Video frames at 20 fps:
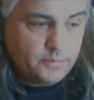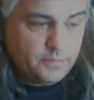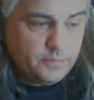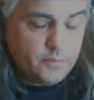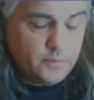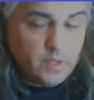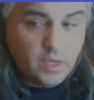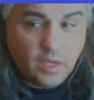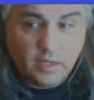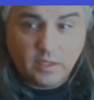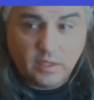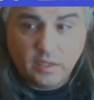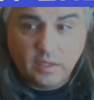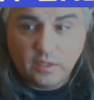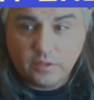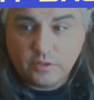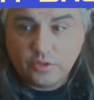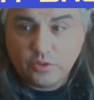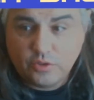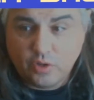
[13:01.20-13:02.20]
he had to get
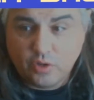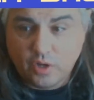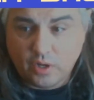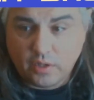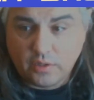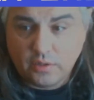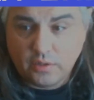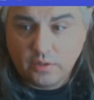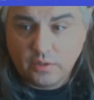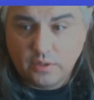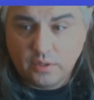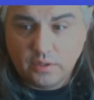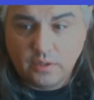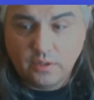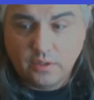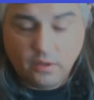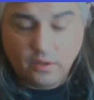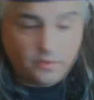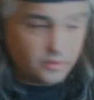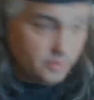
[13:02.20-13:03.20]
his truck in
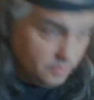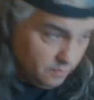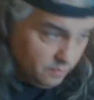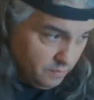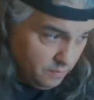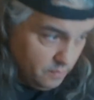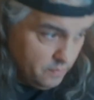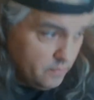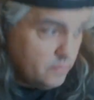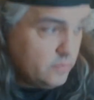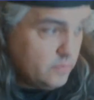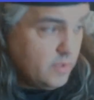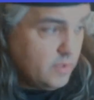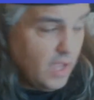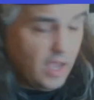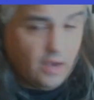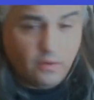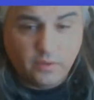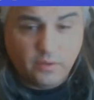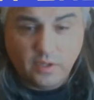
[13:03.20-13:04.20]
another
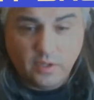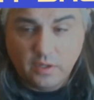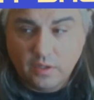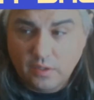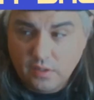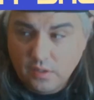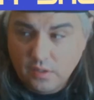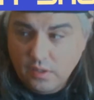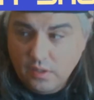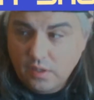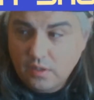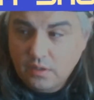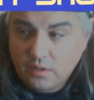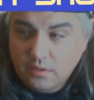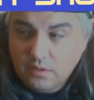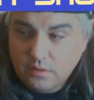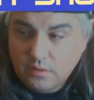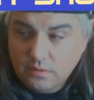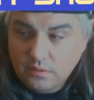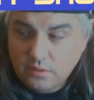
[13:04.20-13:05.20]
town, and
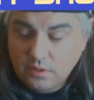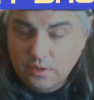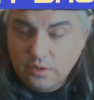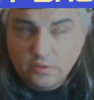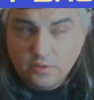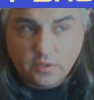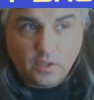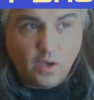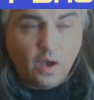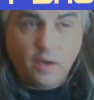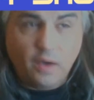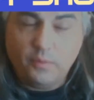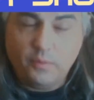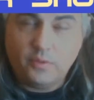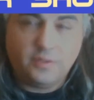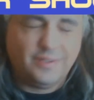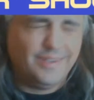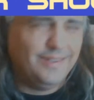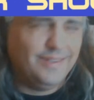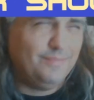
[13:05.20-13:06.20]
years ago I would have
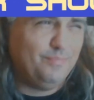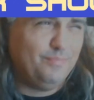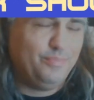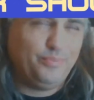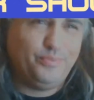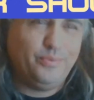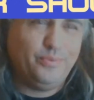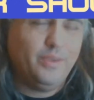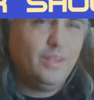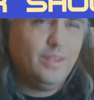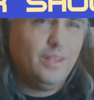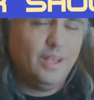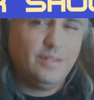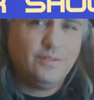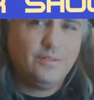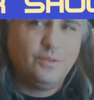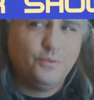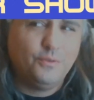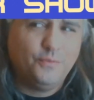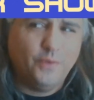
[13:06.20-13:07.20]
said, that's
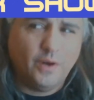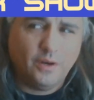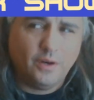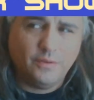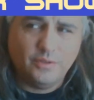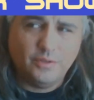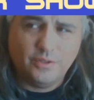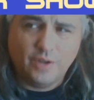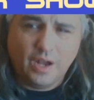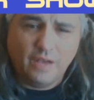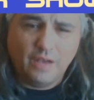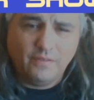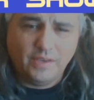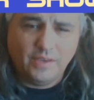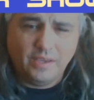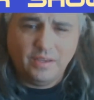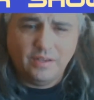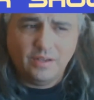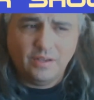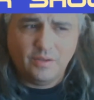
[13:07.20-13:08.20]
too far of a drive, I
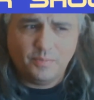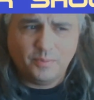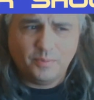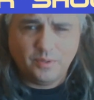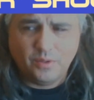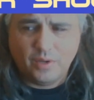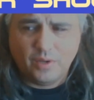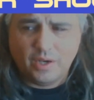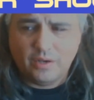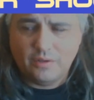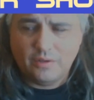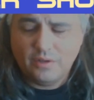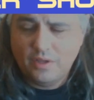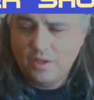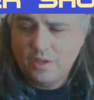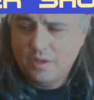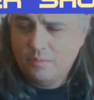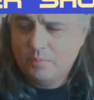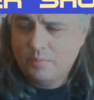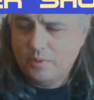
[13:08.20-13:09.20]
ain't helping you out.
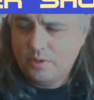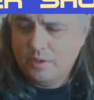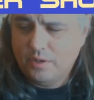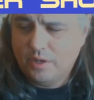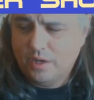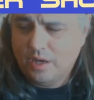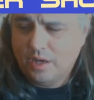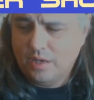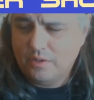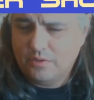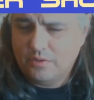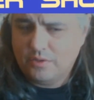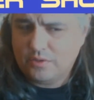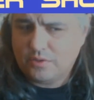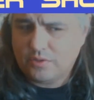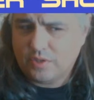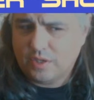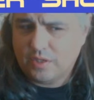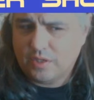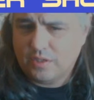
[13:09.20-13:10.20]
But I was just
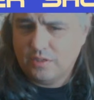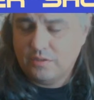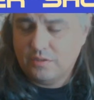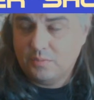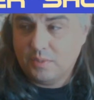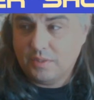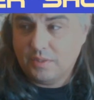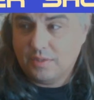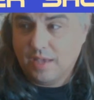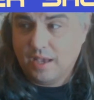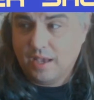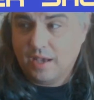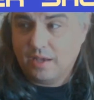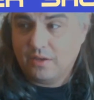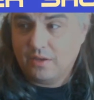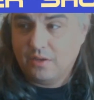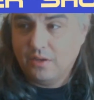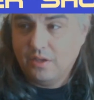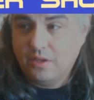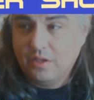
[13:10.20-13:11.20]
like, he's my dad,
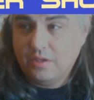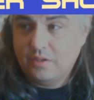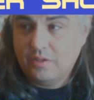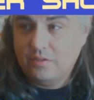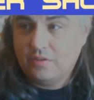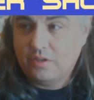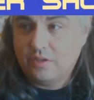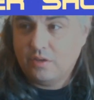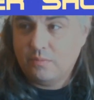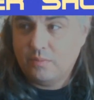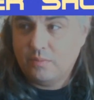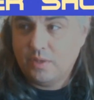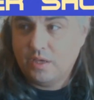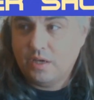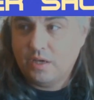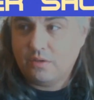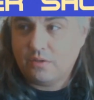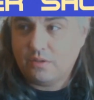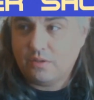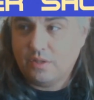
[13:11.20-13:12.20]
he's helped me
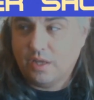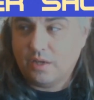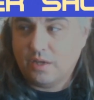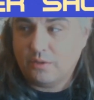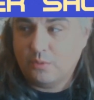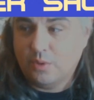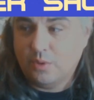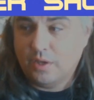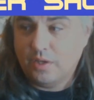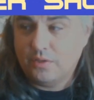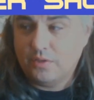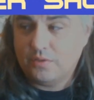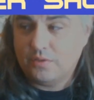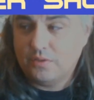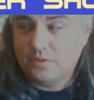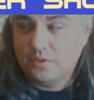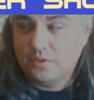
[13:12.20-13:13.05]
out in a lot of ways,